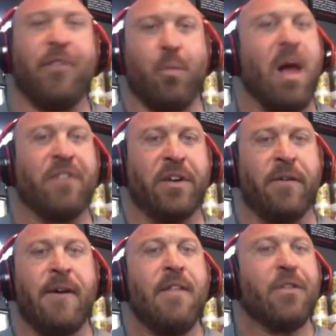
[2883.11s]
their revenue.
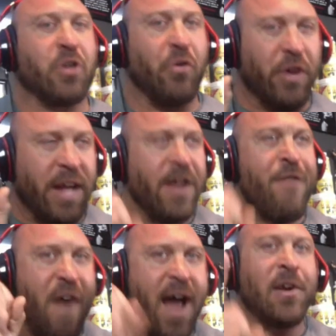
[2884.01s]
So they're going to
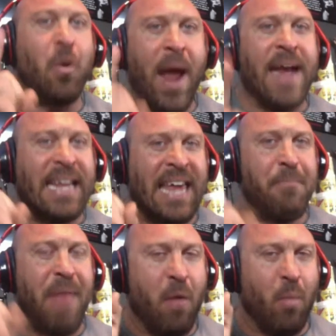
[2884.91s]
find a way to
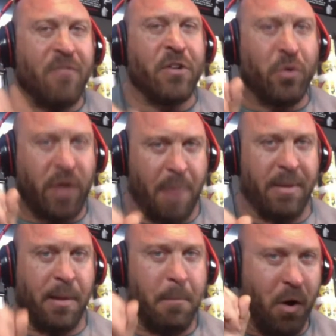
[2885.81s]
keep that revenue
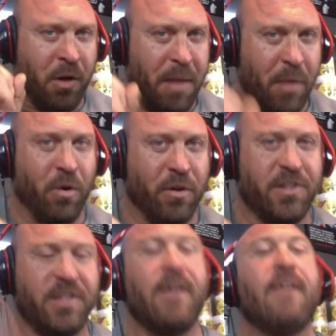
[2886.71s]
coming. Mark my
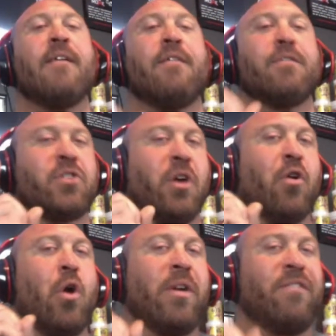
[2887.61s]
words. So
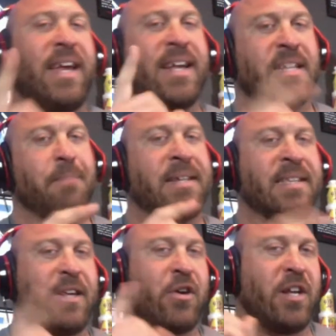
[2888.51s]
going vegan is the best
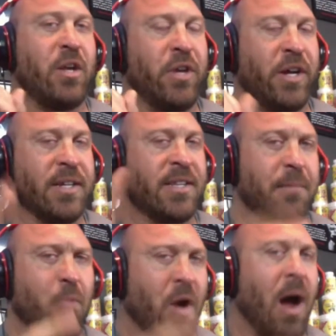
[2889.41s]
thing you can do, and you're going to see
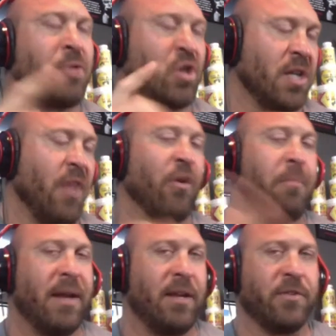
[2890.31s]
more options on their
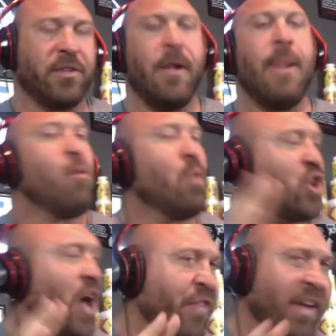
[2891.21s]
menus,
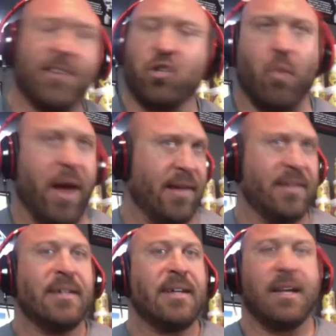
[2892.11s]
which I think is great.
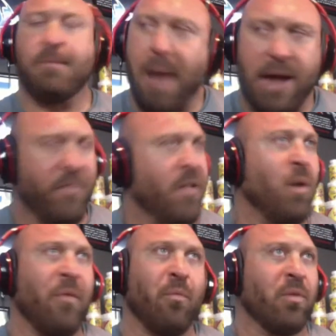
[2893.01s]
It's better than
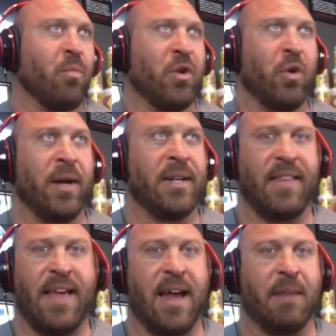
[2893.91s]
what we're doing to
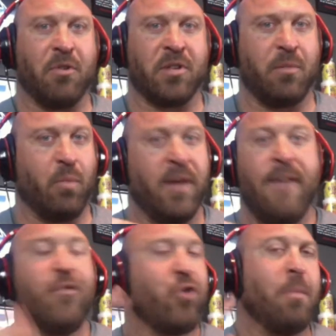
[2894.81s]
the animals. And we're
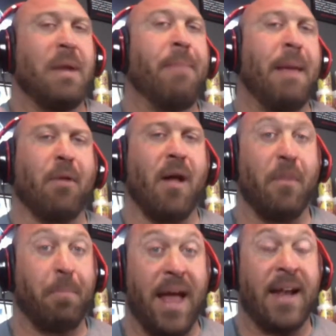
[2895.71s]
too many people on
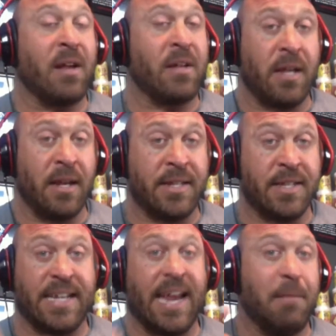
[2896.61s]
the planet to
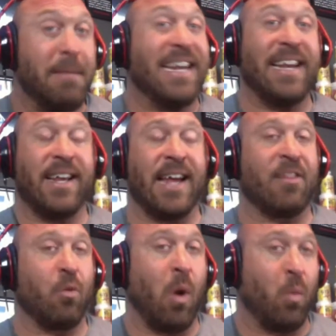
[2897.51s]
sustain meat eating
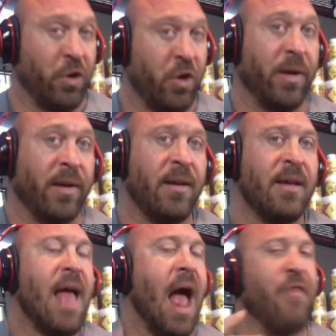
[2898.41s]
at what we're doing.
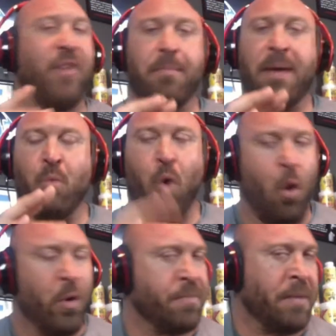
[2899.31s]
I think meat will
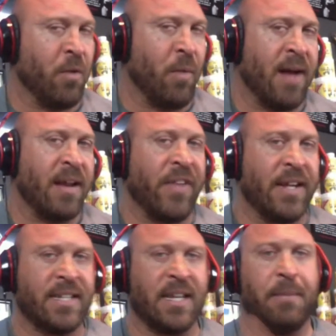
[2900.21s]
always be around. I think
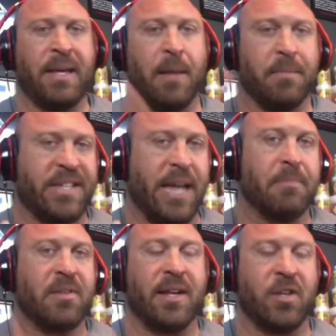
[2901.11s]
it's going to become
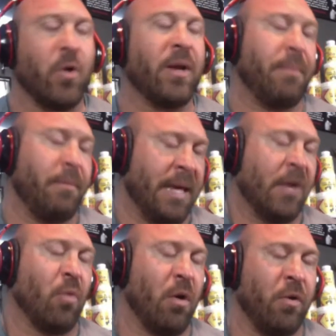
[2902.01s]
stems. It's already
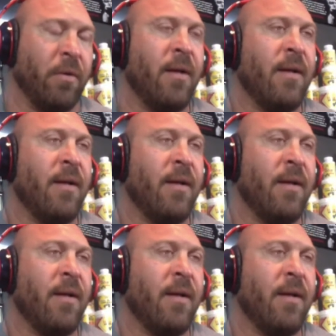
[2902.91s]
being grown